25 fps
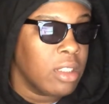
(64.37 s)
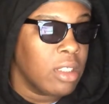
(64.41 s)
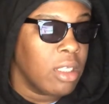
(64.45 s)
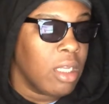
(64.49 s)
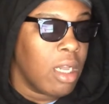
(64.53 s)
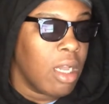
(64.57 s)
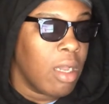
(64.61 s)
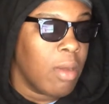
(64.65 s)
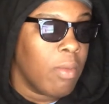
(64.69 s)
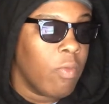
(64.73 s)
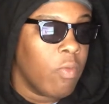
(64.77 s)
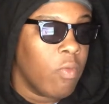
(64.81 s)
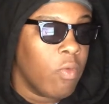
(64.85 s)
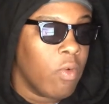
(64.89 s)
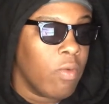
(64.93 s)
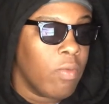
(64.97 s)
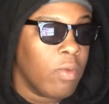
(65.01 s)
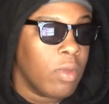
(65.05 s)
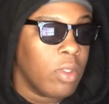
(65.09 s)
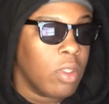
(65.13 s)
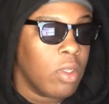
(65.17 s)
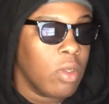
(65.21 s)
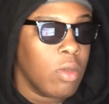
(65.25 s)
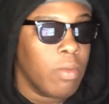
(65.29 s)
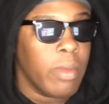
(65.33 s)
y'all. Before we
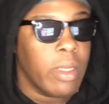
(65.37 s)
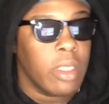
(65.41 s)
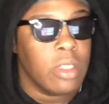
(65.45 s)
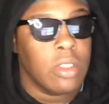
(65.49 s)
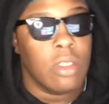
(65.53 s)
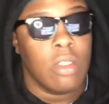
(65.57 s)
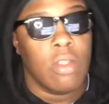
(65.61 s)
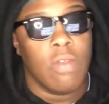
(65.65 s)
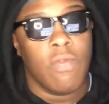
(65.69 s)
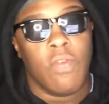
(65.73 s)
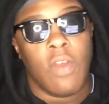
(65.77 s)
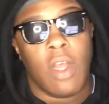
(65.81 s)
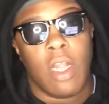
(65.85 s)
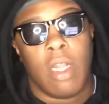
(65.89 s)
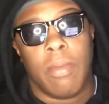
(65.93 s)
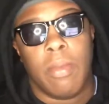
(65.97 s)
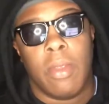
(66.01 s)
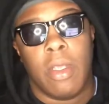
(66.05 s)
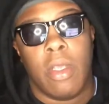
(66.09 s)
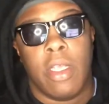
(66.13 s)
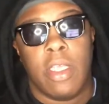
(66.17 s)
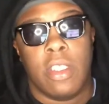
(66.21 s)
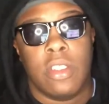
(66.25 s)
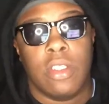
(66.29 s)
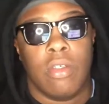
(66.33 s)
do, make sure you follow me
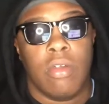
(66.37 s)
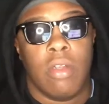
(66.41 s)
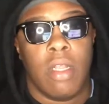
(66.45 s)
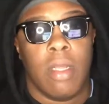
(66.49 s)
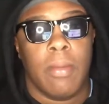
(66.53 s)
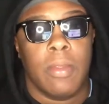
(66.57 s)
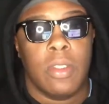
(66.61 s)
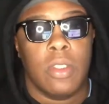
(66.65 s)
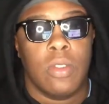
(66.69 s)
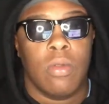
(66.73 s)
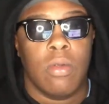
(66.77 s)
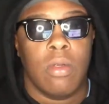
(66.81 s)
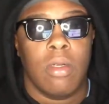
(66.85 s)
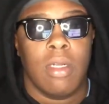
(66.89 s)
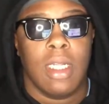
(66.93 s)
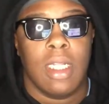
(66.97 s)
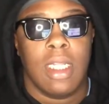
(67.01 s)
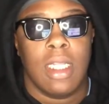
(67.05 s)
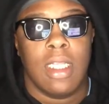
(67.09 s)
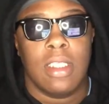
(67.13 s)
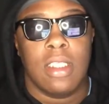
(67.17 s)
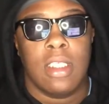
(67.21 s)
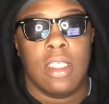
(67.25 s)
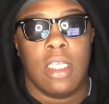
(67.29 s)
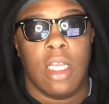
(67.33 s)
on Instagram and Twitter,
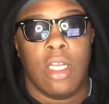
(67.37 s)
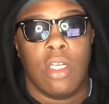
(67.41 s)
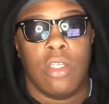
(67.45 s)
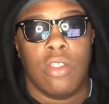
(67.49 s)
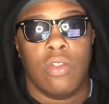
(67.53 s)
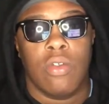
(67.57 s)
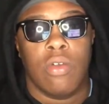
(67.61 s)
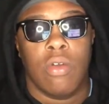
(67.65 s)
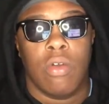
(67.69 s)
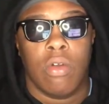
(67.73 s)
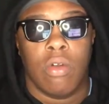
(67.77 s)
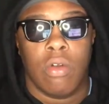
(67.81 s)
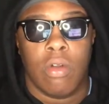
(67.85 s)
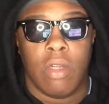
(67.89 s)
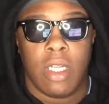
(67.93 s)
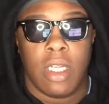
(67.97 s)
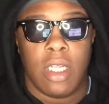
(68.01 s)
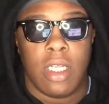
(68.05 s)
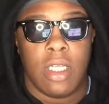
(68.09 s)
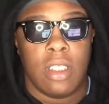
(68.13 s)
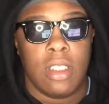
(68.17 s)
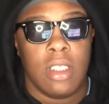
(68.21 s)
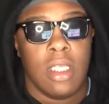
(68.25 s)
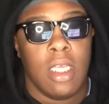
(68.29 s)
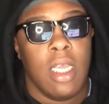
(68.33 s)
Glizzy underscore
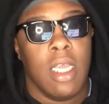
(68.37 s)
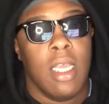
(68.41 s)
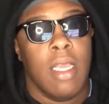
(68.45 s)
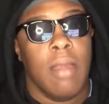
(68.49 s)
Grizz.